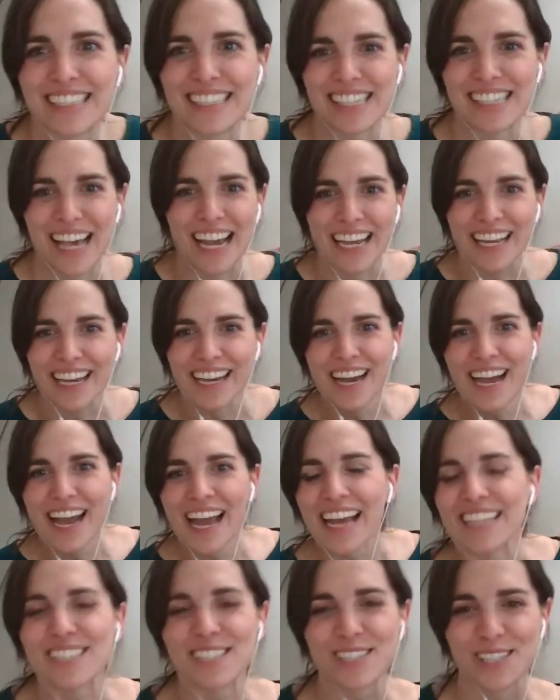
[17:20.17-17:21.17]
like,
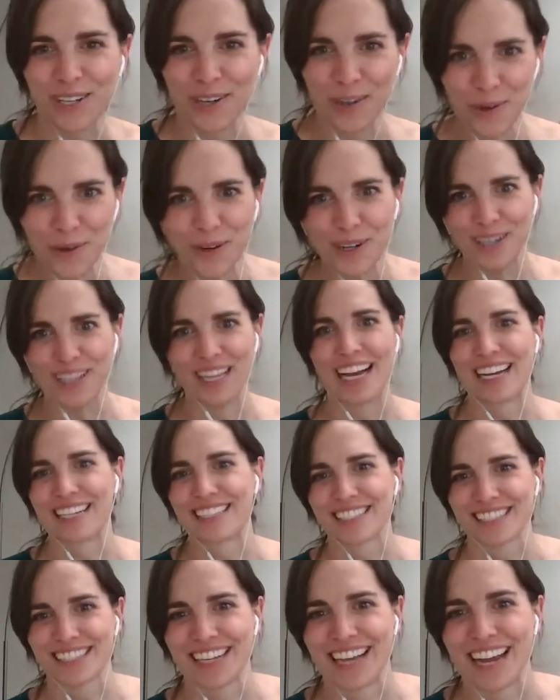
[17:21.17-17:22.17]
it's cool
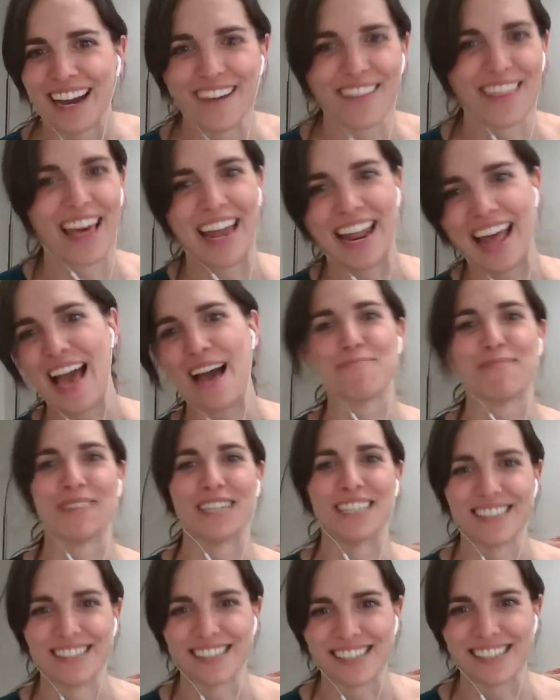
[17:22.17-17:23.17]
actually how that
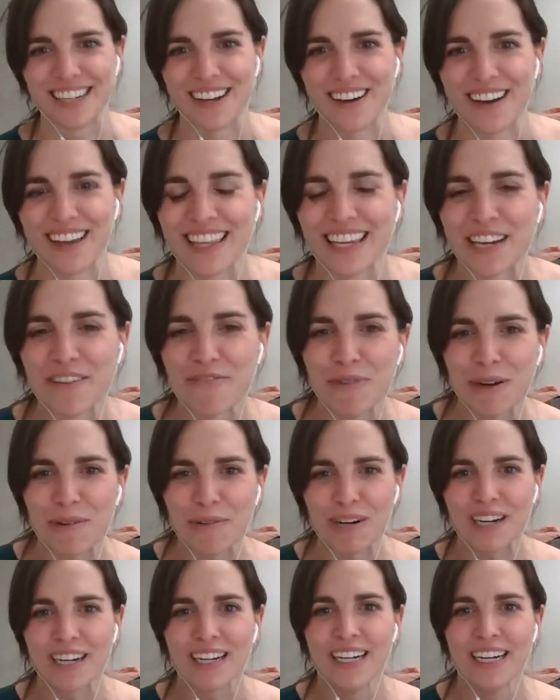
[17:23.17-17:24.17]
happens. You know, I think if we
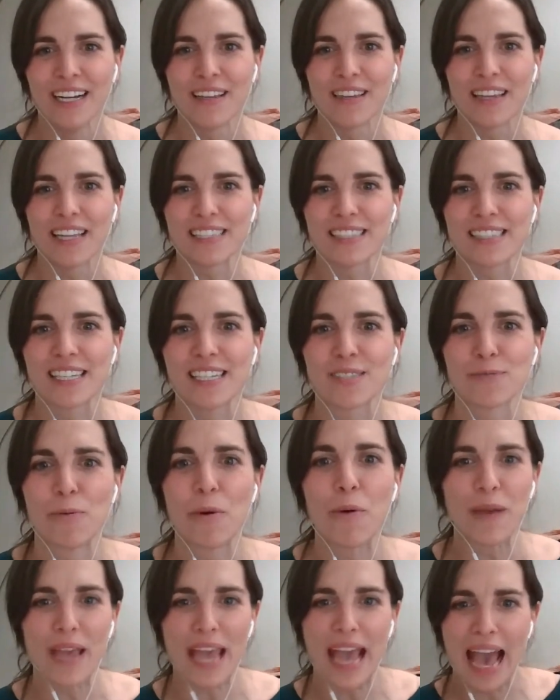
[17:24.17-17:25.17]
were, it's
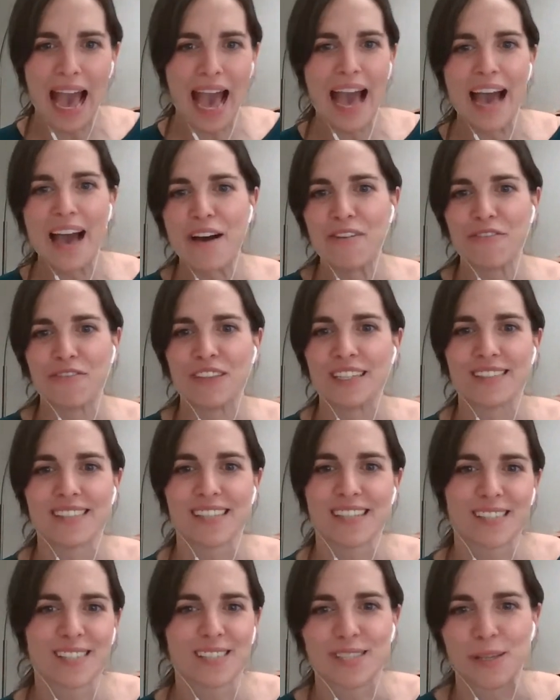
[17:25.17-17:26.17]
what we have that
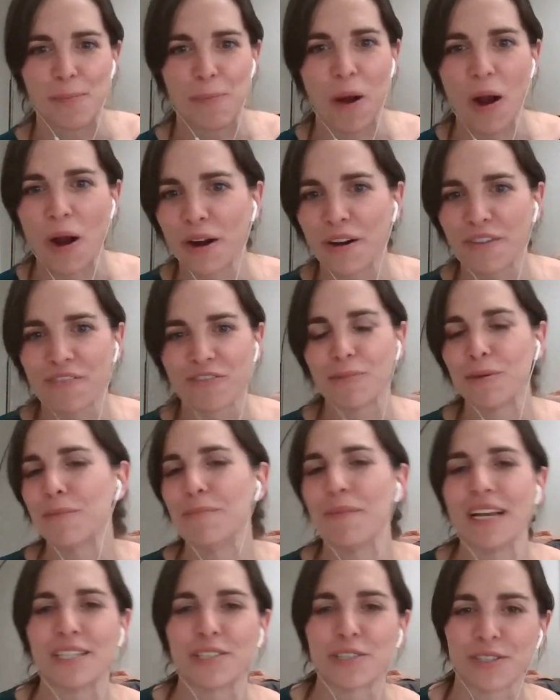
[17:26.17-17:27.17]
sets us apart from a
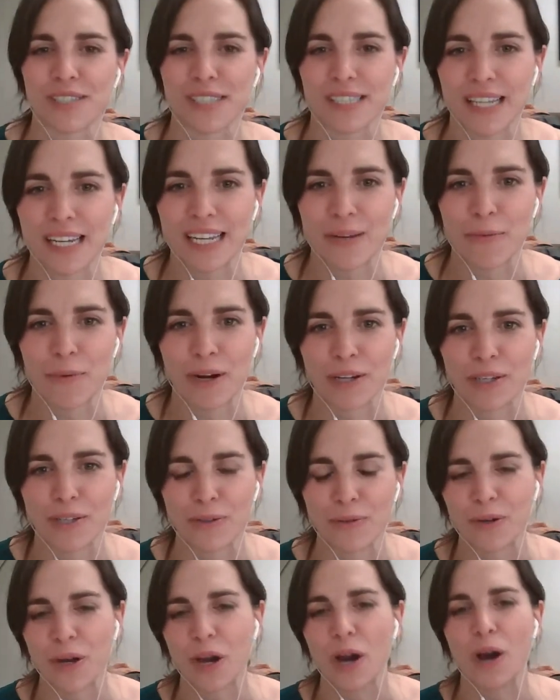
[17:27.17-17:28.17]
major city where
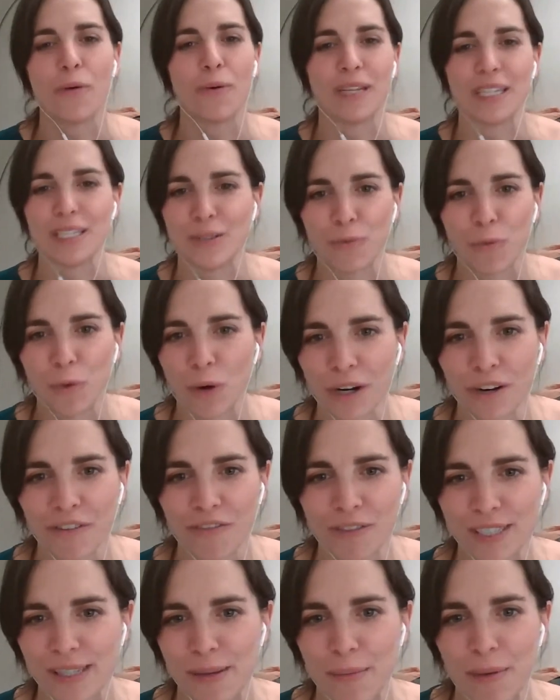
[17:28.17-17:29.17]
you go and you work
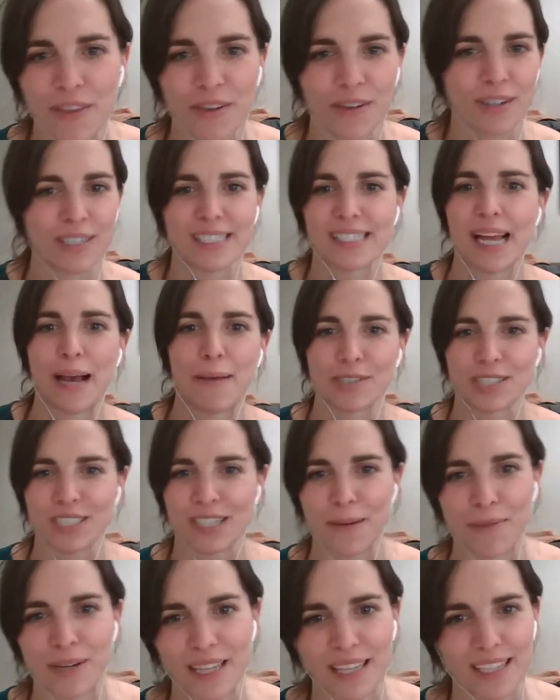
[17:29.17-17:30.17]
for some other established
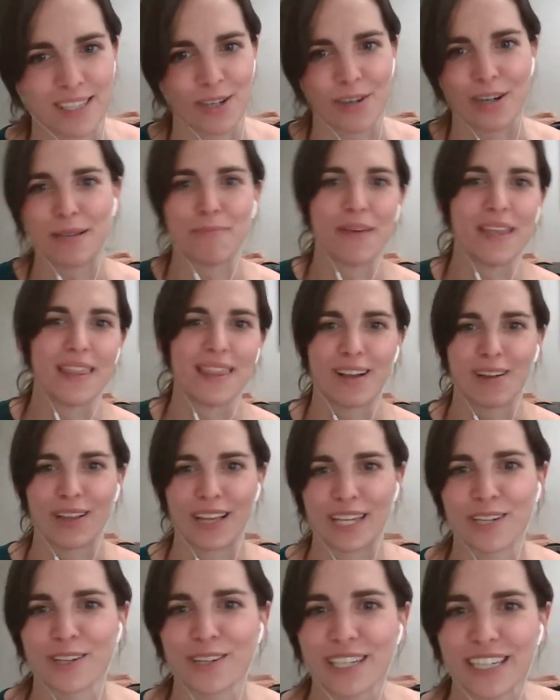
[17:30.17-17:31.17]
company that's already been there.
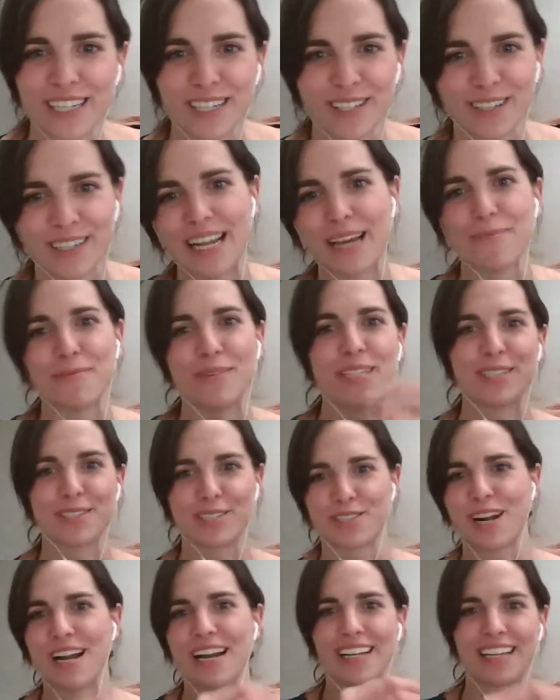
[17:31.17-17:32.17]
Like you're here and you're
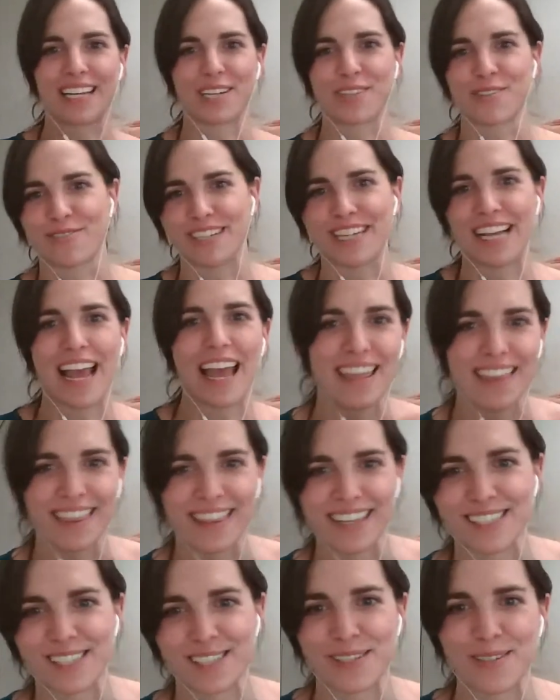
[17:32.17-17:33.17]
trying to like create
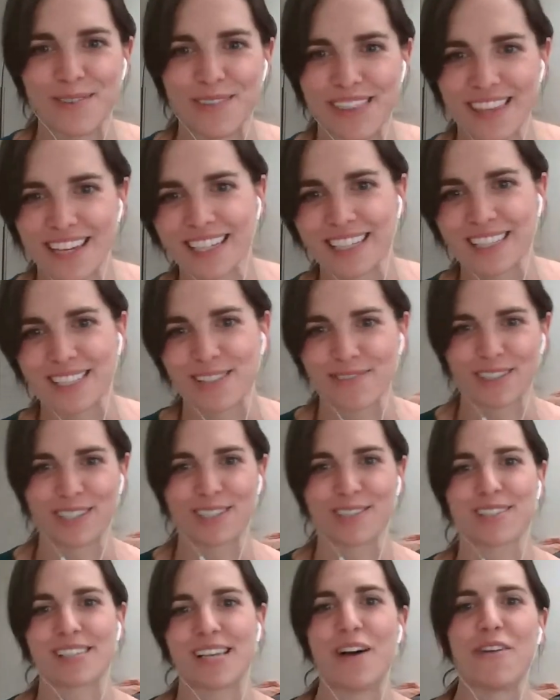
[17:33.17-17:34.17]
these new things for
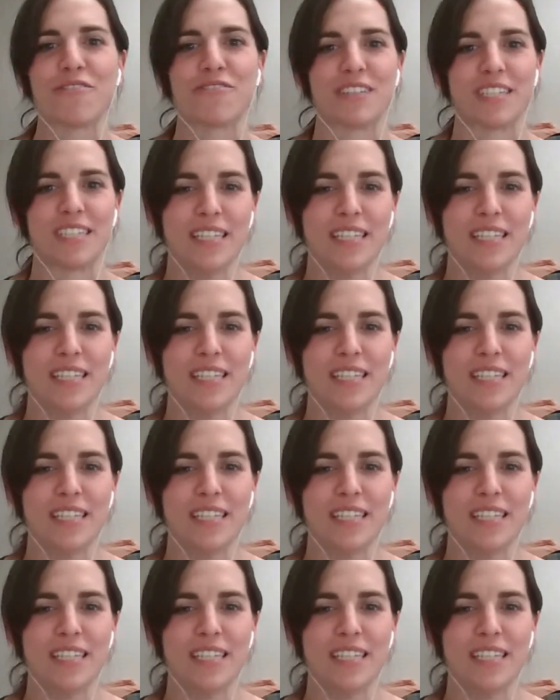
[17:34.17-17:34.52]
yourself. And